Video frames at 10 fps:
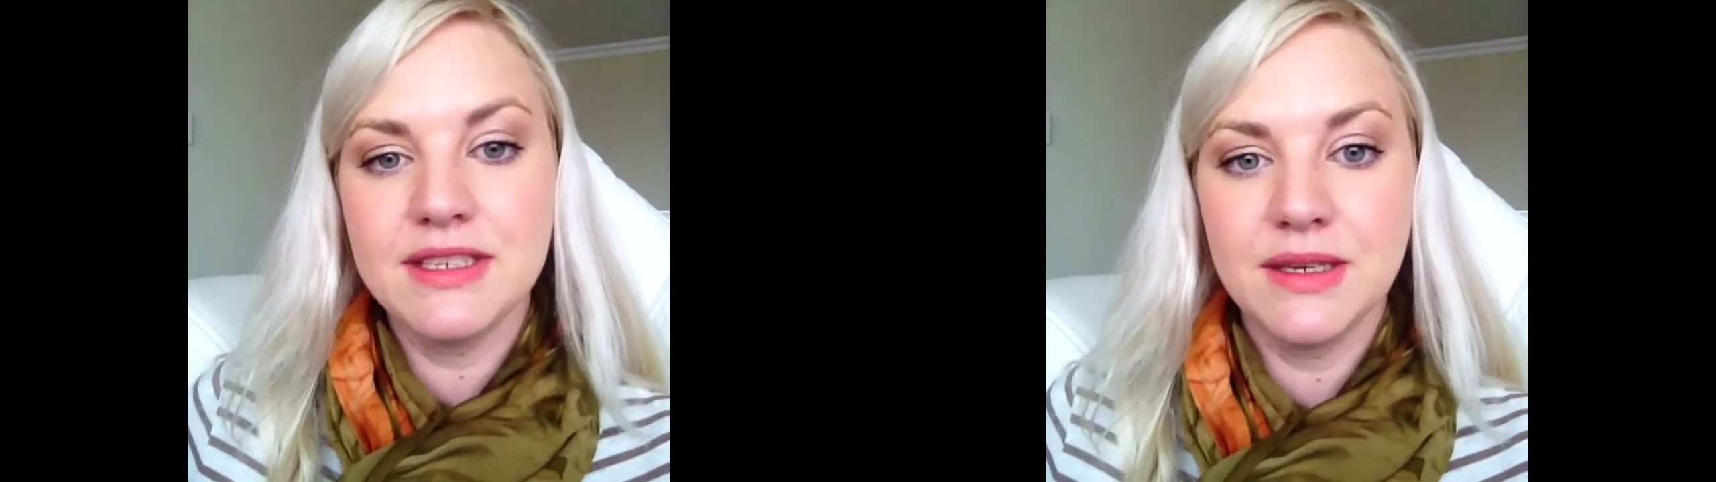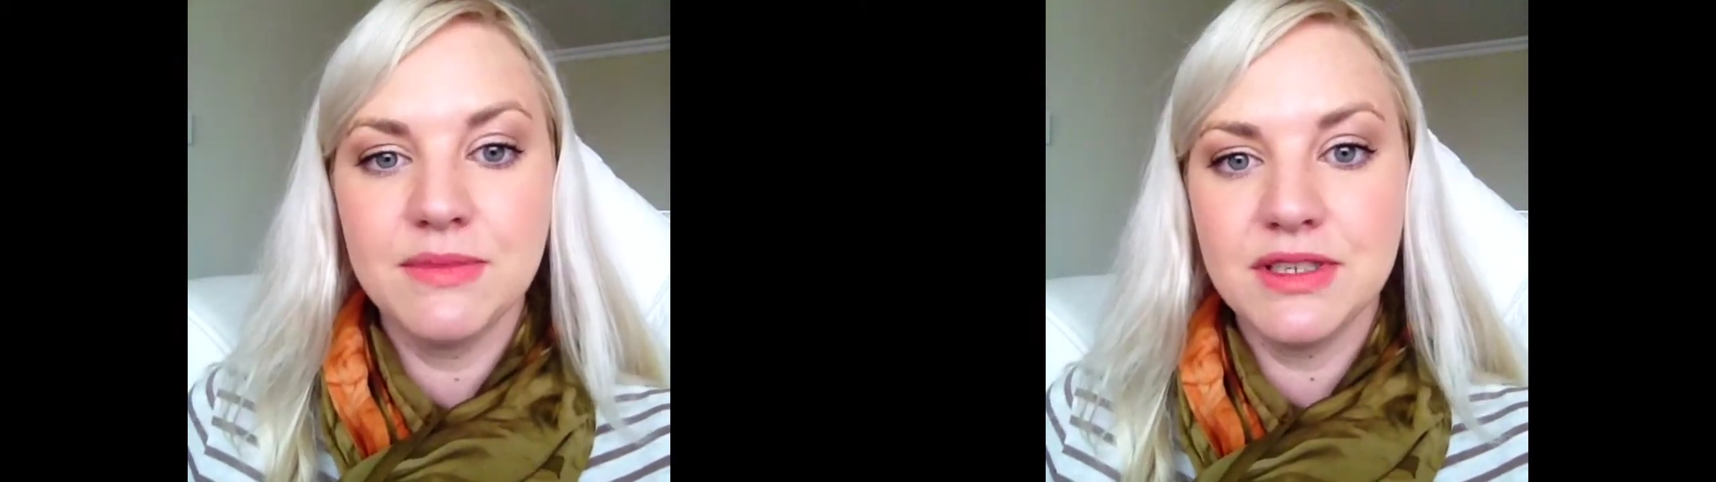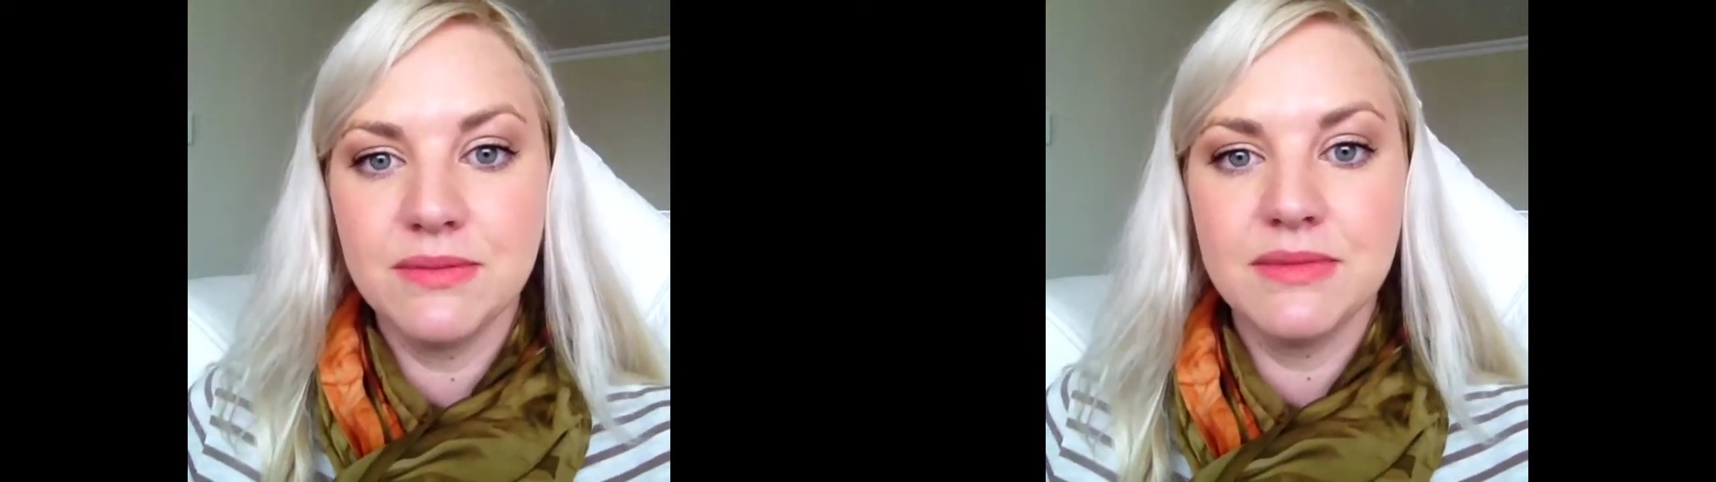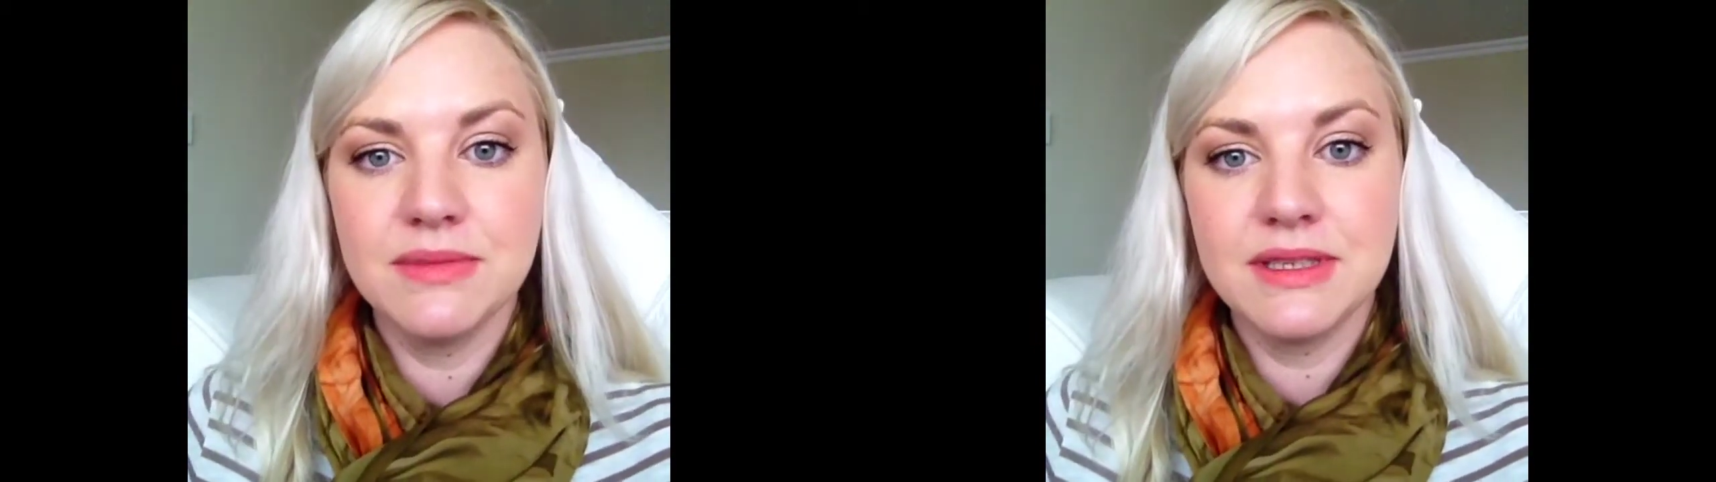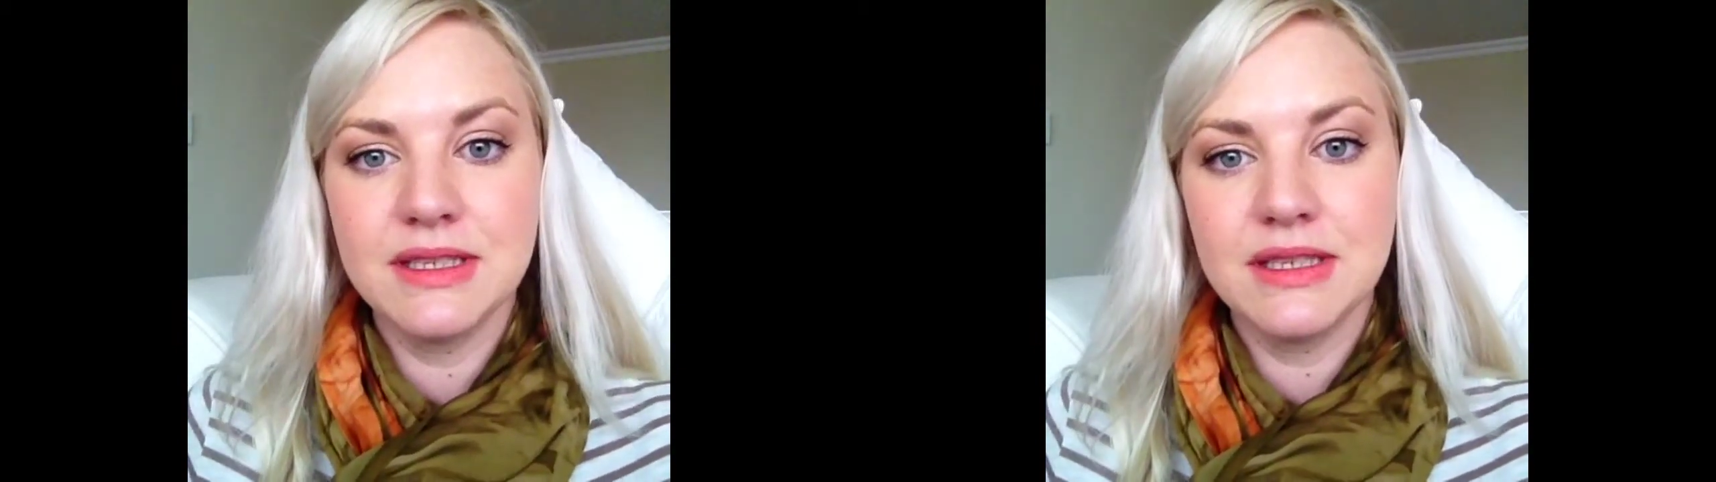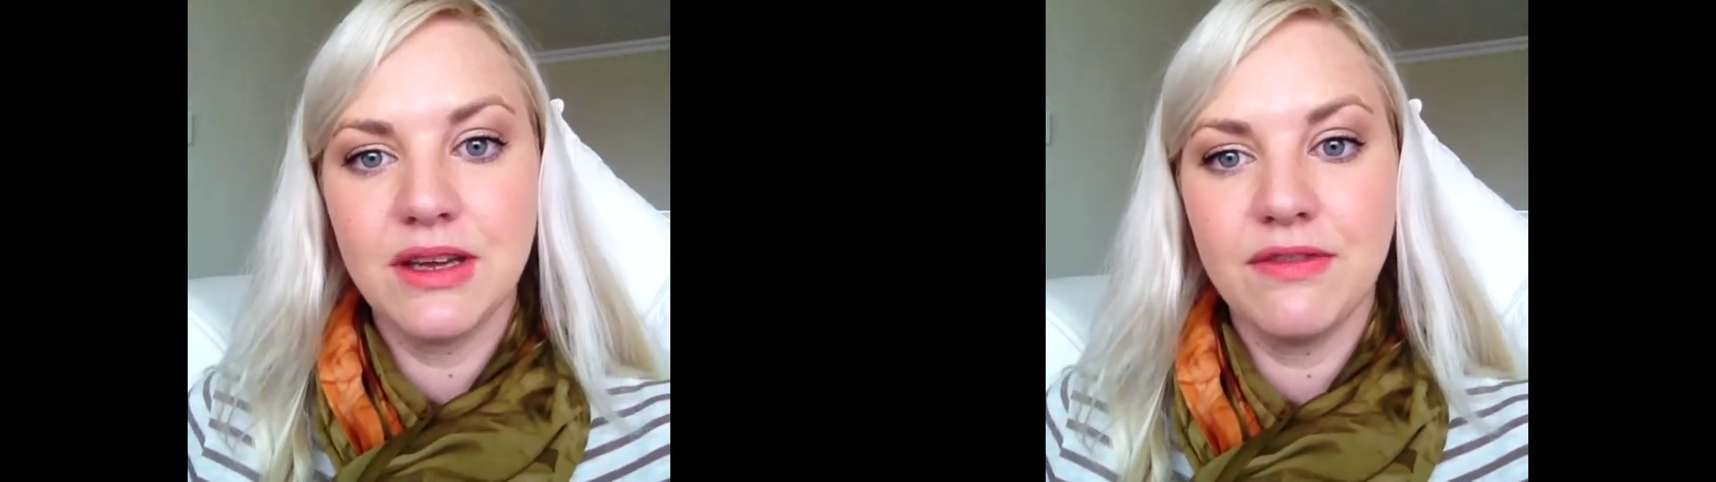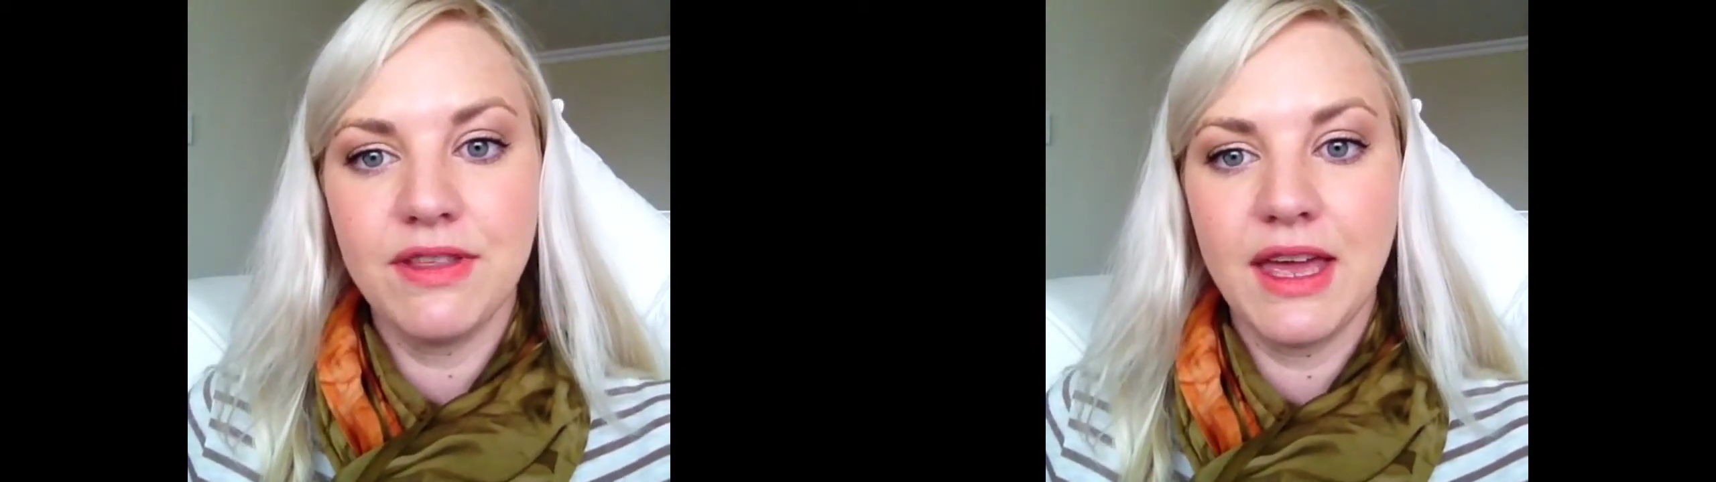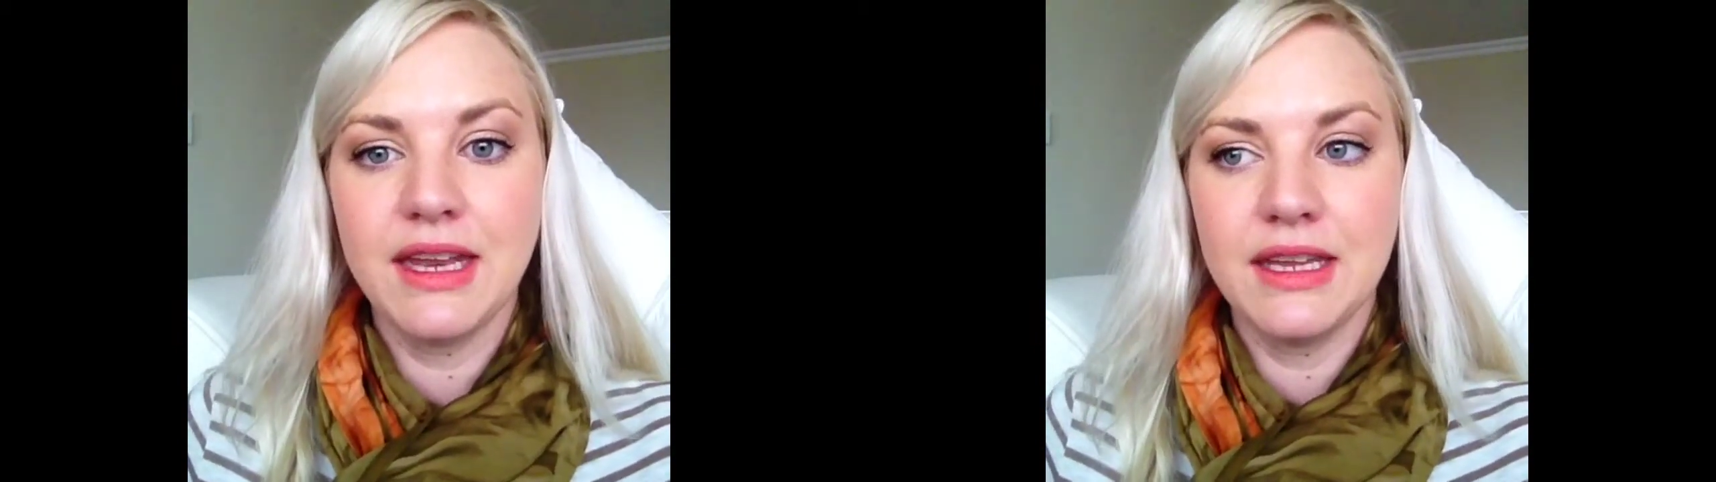symptoms of
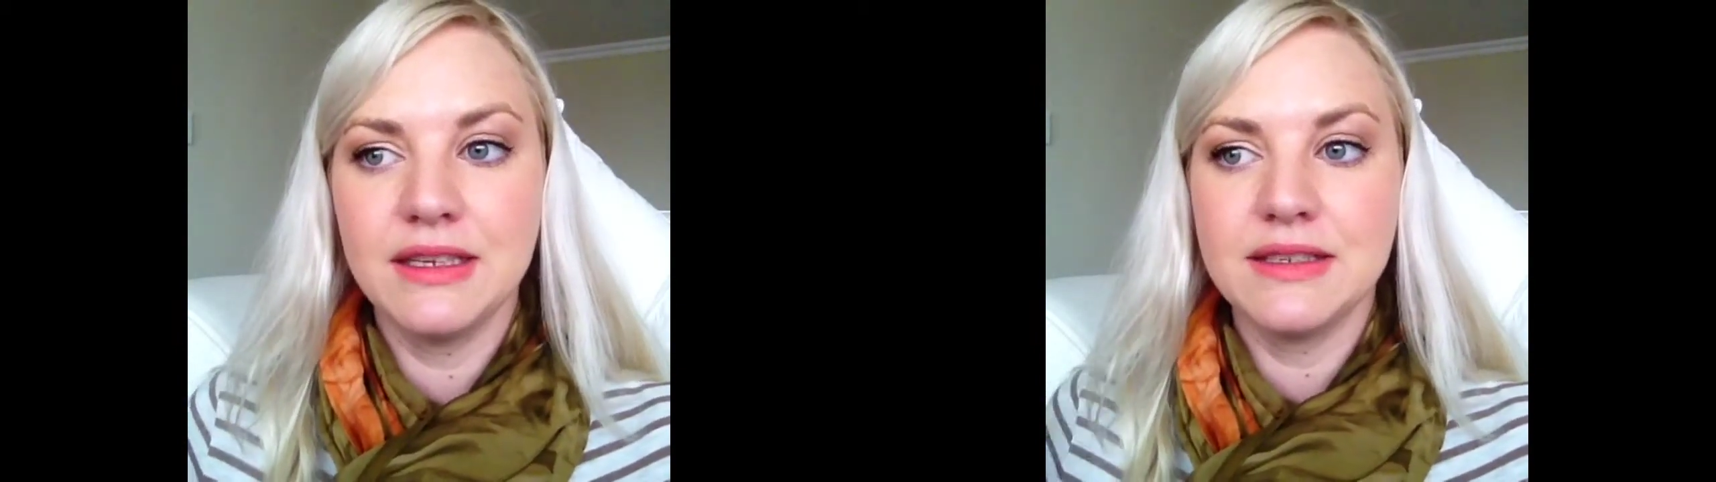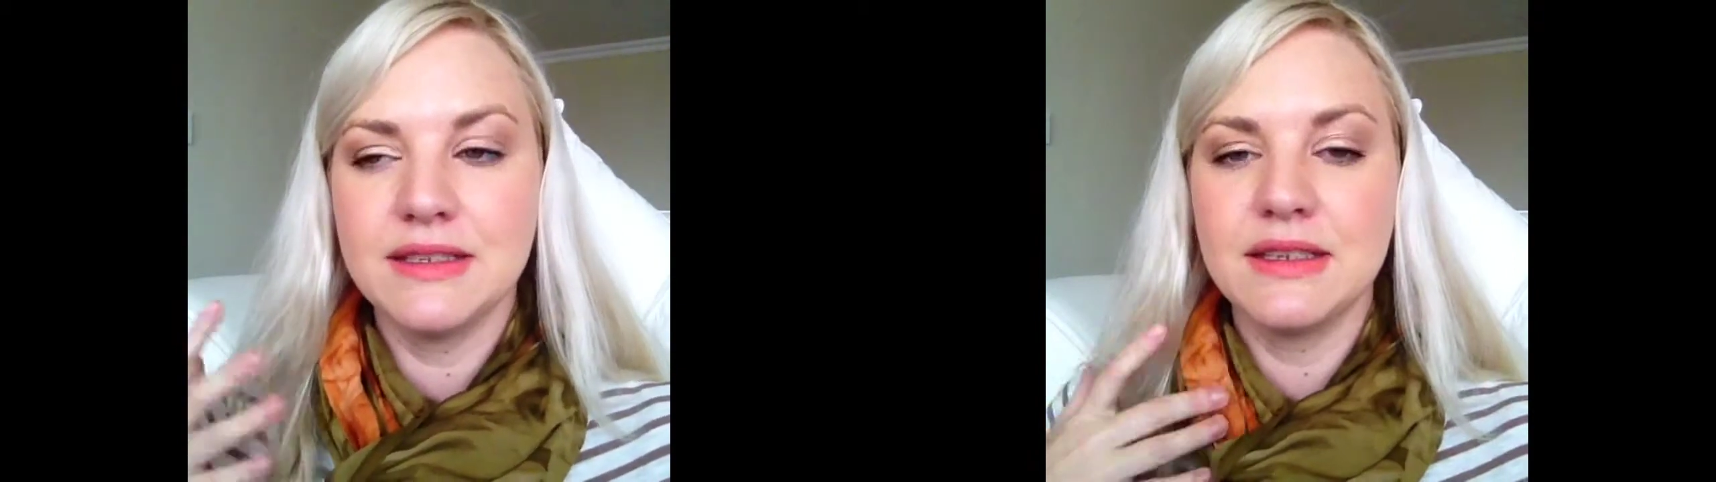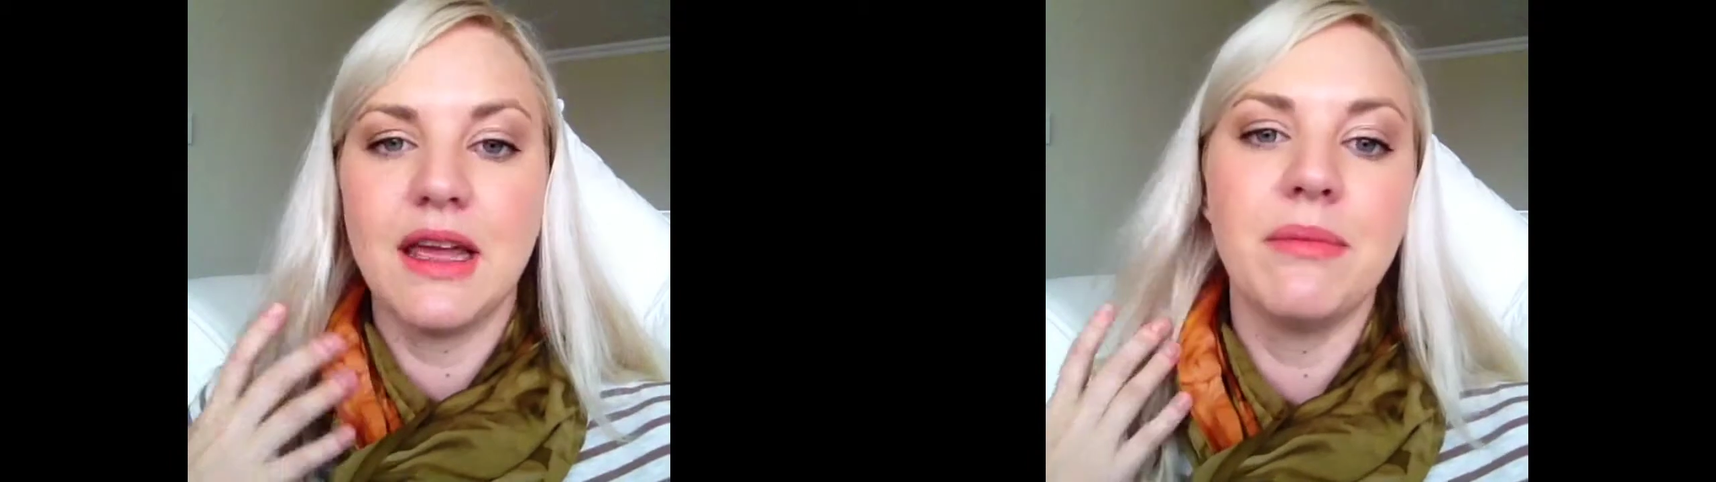that is